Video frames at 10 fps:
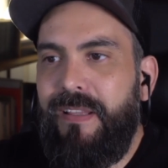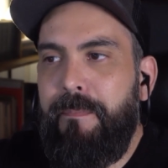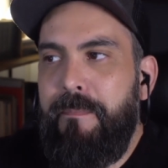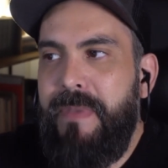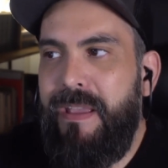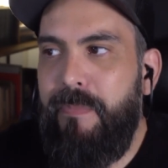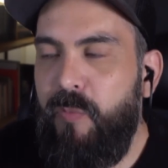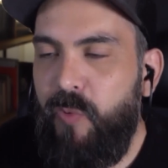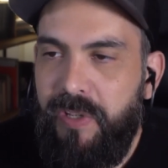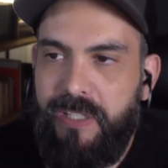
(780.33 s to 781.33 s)
that maybe
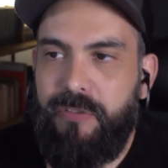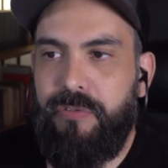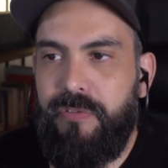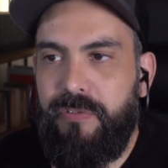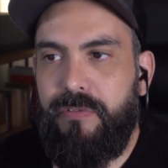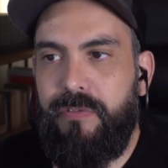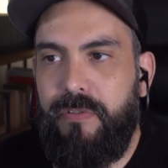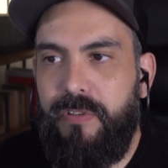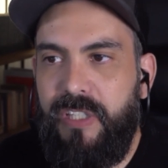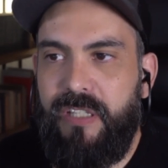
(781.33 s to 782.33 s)
we need to
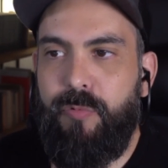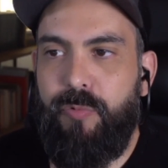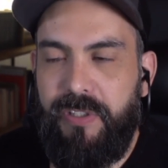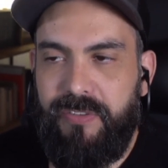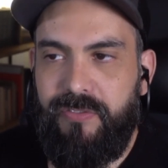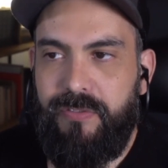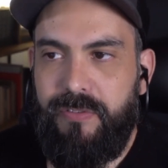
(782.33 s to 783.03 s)
decrease